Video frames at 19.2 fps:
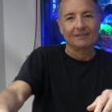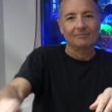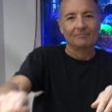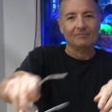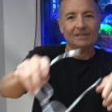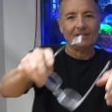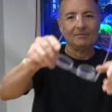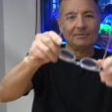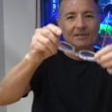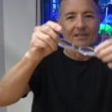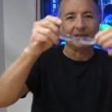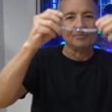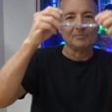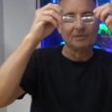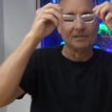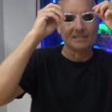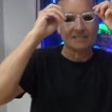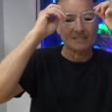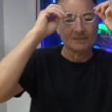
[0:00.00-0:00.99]
Maybe I'll
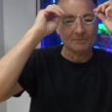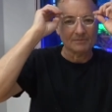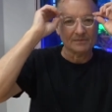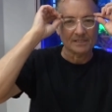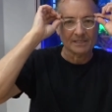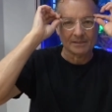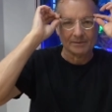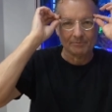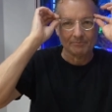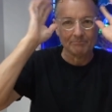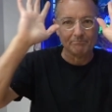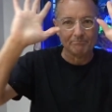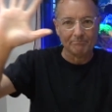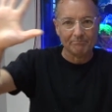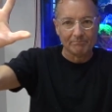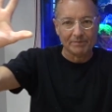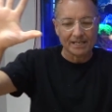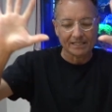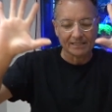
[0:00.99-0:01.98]
put some
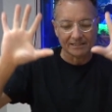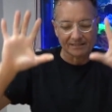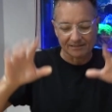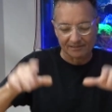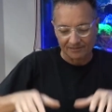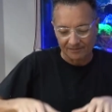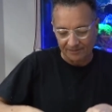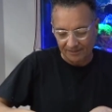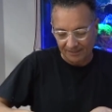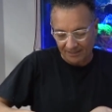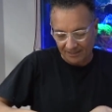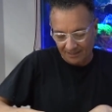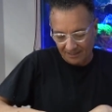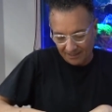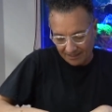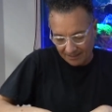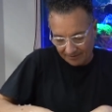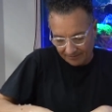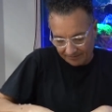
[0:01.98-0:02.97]
spectacles
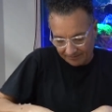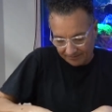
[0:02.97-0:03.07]
on,